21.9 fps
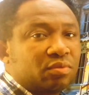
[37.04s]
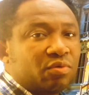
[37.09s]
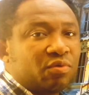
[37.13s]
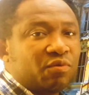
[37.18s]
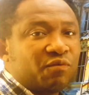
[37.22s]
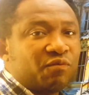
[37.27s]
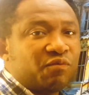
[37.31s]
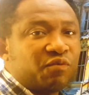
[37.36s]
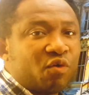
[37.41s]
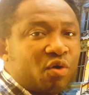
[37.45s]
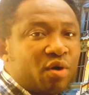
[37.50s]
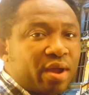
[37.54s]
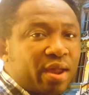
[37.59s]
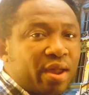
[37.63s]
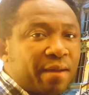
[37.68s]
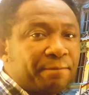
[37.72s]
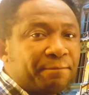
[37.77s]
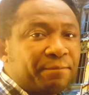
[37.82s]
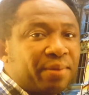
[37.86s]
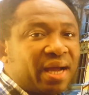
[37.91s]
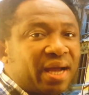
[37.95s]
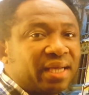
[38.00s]
For a
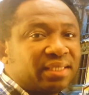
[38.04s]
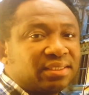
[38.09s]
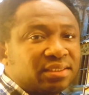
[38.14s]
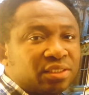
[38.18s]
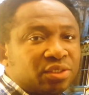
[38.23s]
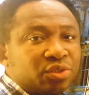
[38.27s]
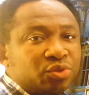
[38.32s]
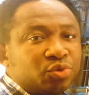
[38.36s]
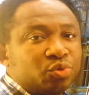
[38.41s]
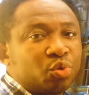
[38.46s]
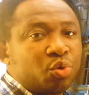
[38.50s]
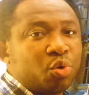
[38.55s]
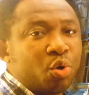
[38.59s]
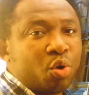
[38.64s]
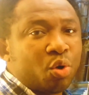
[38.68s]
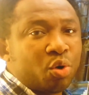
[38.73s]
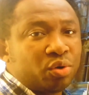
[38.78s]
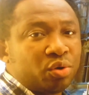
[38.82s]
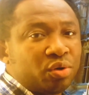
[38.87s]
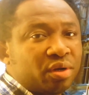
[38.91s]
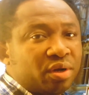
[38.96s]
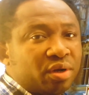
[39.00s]
part to
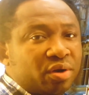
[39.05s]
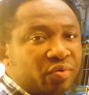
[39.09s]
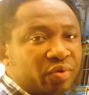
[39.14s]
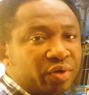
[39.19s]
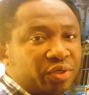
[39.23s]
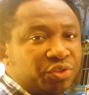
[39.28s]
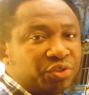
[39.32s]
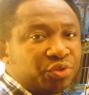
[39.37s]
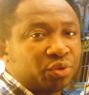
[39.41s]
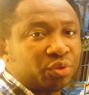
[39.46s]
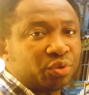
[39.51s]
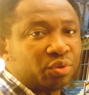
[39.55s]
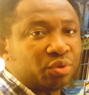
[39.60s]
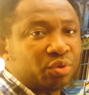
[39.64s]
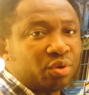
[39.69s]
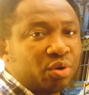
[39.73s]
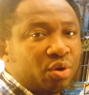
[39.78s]
whole ratio,